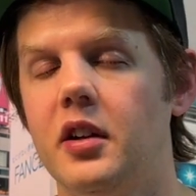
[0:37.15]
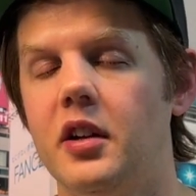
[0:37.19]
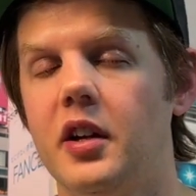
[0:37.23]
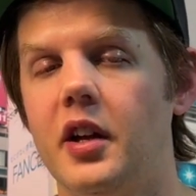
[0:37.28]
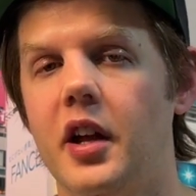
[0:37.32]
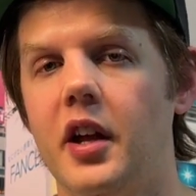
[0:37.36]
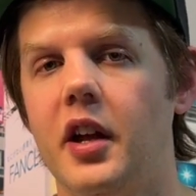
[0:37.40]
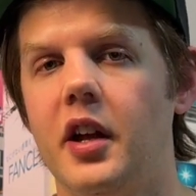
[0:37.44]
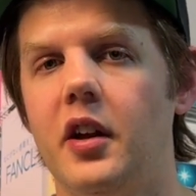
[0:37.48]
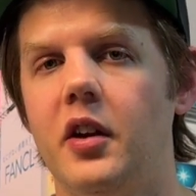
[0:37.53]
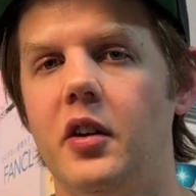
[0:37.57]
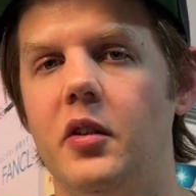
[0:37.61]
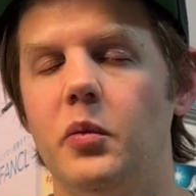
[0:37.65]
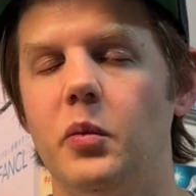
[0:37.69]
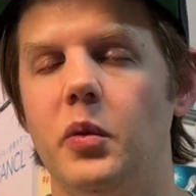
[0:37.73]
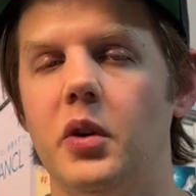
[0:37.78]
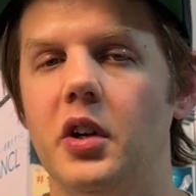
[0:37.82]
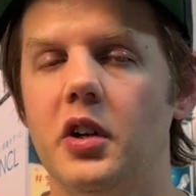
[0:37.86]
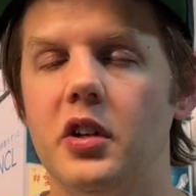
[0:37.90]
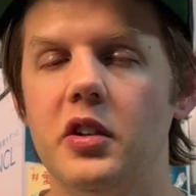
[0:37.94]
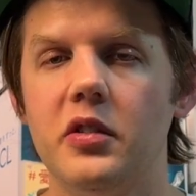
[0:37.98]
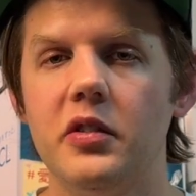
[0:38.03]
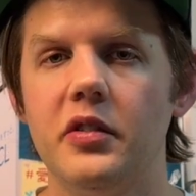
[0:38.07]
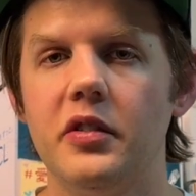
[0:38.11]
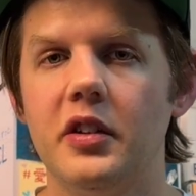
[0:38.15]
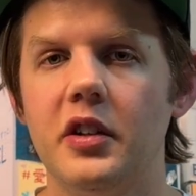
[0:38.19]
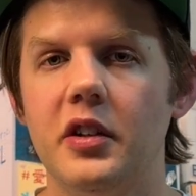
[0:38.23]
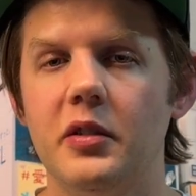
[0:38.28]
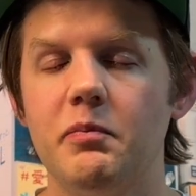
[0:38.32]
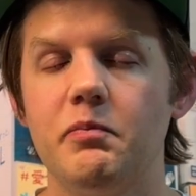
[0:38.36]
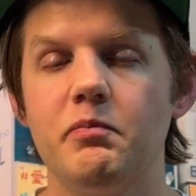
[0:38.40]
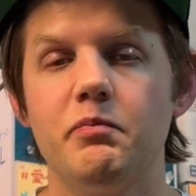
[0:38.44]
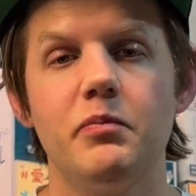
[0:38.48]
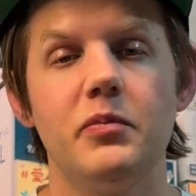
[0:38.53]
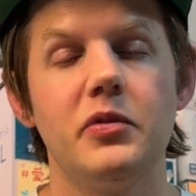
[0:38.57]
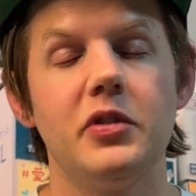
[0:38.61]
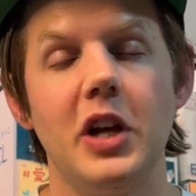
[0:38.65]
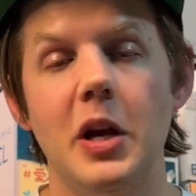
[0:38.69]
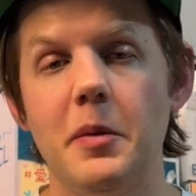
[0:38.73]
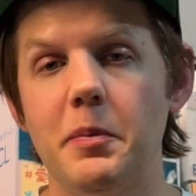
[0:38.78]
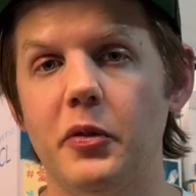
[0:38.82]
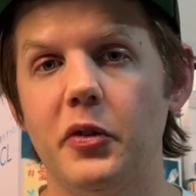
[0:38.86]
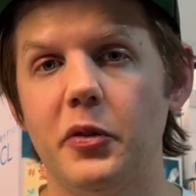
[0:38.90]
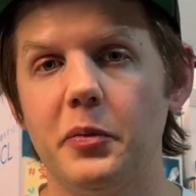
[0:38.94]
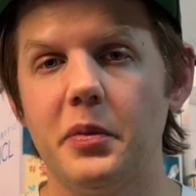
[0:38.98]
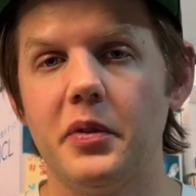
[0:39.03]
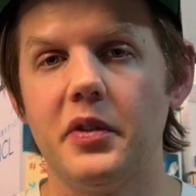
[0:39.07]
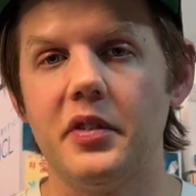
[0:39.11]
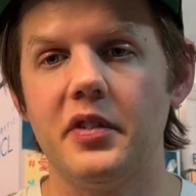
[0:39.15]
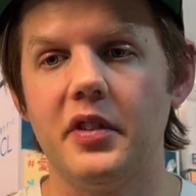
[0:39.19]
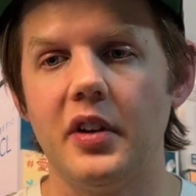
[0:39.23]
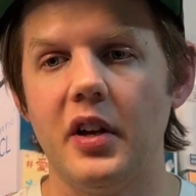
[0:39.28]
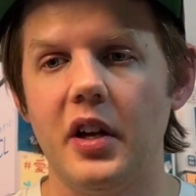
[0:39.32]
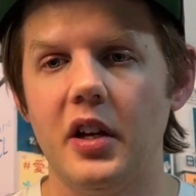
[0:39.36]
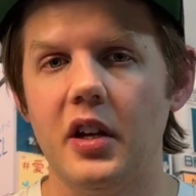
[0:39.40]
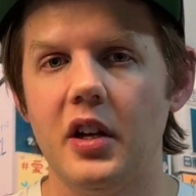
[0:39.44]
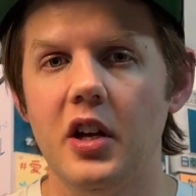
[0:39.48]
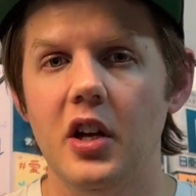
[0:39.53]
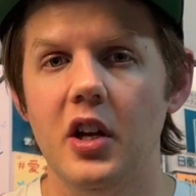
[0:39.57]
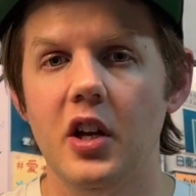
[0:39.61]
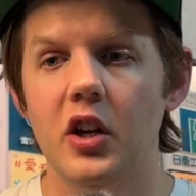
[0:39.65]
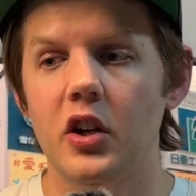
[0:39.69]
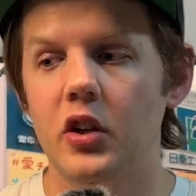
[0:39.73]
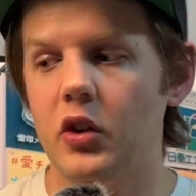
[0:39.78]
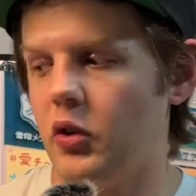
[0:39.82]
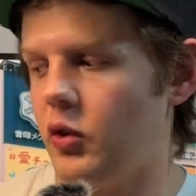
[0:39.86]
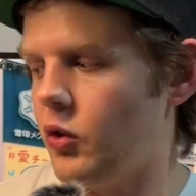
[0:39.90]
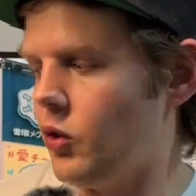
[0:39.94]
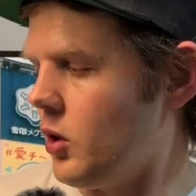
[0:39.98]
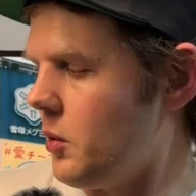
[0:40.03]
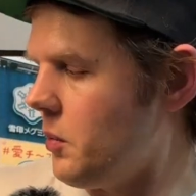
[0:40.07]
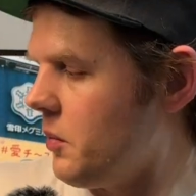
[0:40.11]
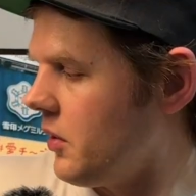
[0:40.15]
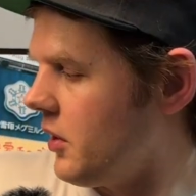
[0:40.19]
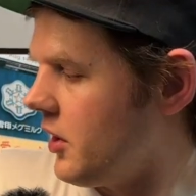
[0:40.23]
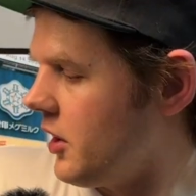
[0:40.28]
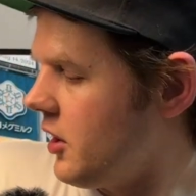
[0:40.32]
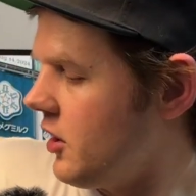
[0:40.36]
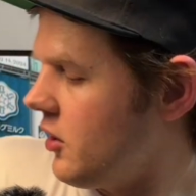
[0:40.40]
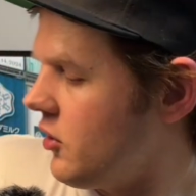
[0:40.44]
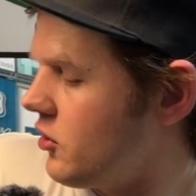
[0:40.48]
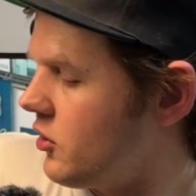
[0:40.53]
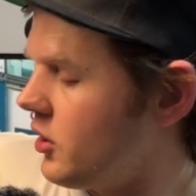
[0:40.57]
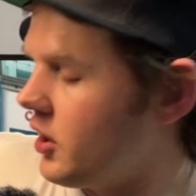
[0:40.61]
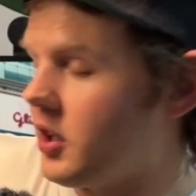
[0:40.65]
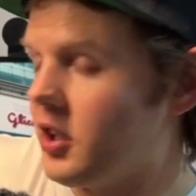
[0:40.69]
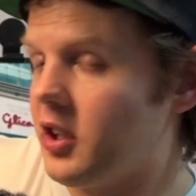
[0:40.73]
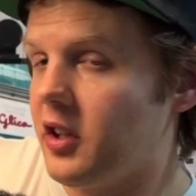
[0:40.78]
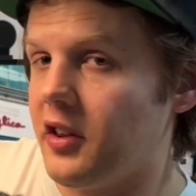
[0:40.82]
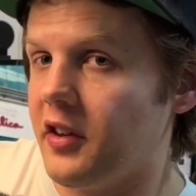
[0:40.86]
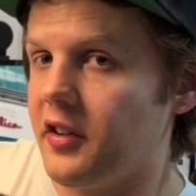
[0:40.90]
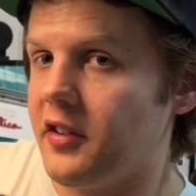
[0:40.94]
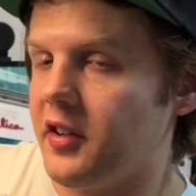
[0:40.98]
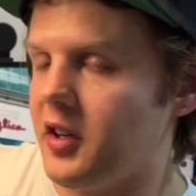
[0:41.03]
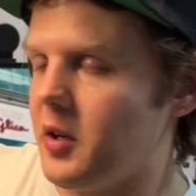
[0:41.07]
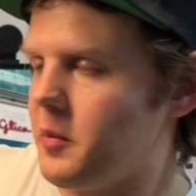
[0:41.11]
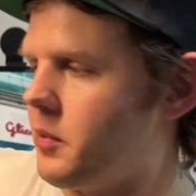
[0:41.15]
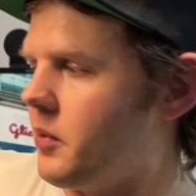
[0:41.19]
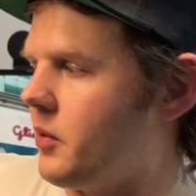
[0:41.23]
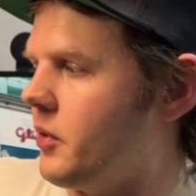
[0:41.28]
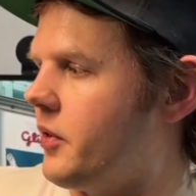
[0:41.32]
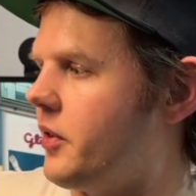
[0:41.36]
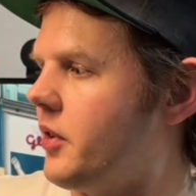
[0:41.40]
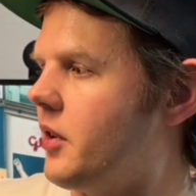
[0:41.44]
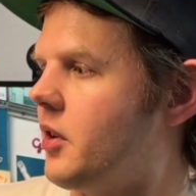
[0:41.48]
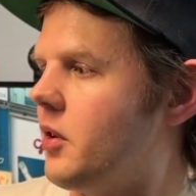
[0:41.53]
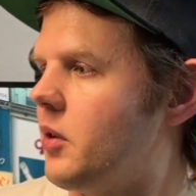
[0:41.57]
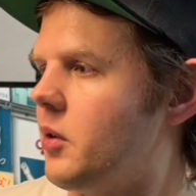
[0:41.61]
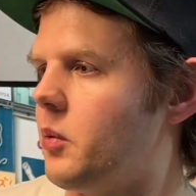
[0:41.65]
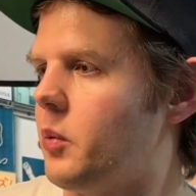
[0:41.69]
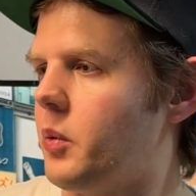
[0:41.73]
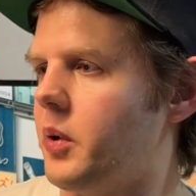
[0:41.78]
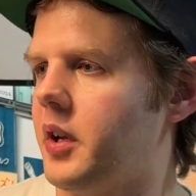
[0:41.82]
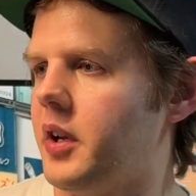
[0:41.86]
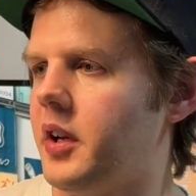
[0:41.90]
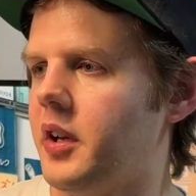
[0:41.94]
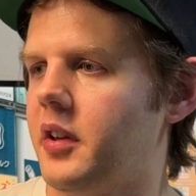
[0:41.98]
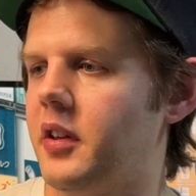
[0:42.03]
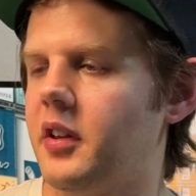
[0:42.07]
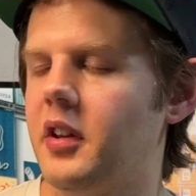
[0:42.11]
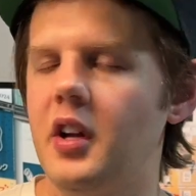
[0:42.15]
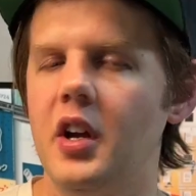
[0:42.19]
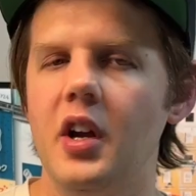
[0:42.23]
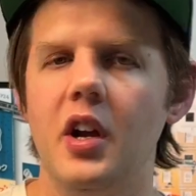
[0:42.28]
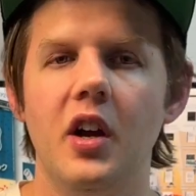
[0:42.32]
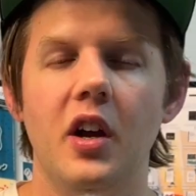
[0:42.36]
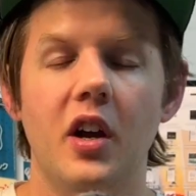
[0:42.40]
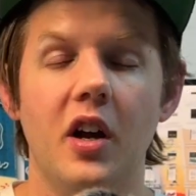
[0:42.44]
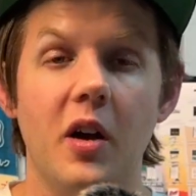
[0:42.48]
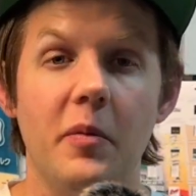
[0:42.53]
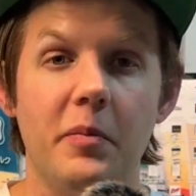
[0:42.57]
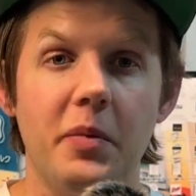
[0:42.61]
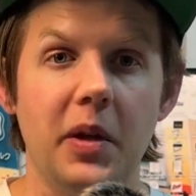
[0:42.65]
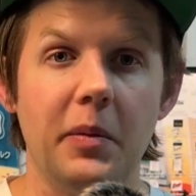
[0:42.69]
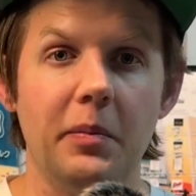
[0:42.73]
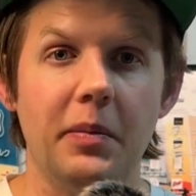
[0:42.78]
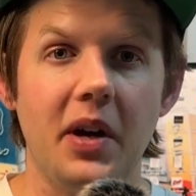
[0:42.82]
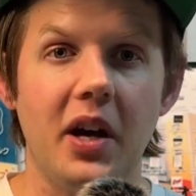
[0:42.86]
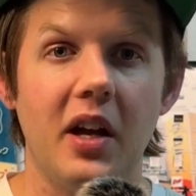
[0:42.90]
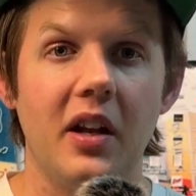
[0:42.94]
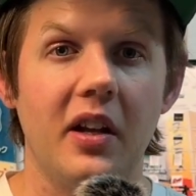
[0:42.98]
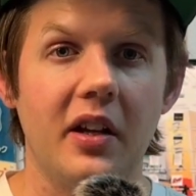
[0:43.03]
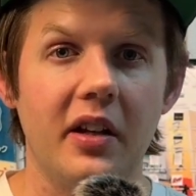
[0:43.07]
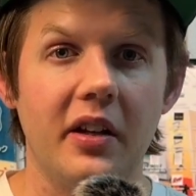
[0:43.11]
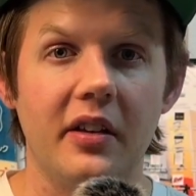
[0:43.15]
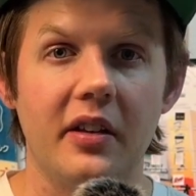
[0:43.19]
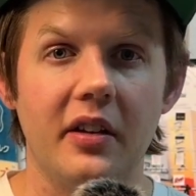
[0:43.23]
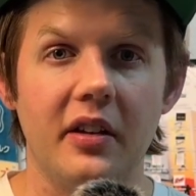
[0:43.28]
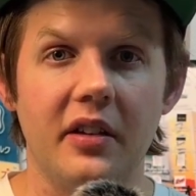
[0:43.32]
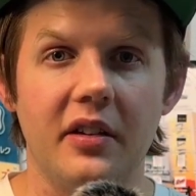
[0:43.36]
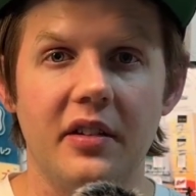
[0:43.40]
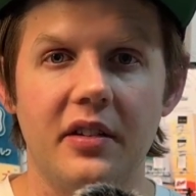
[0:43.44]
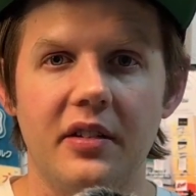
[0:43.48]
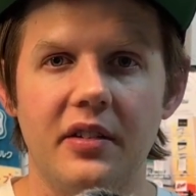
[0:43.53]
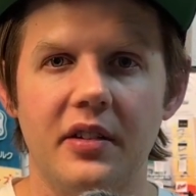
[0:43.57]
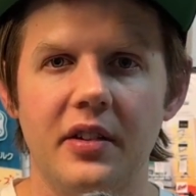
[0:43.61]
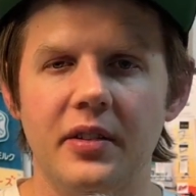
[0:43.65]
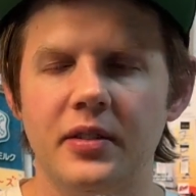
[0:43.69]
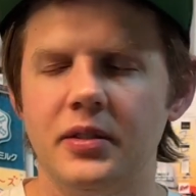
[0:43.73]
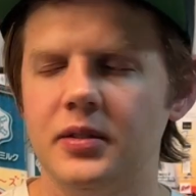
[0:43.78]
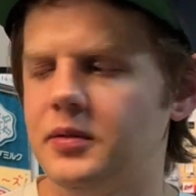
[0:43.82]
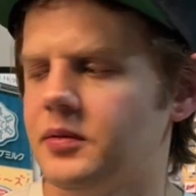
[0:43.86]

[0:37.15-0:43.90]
and when you're using samples per se, you're normally triggering the samples with a beat pad like this.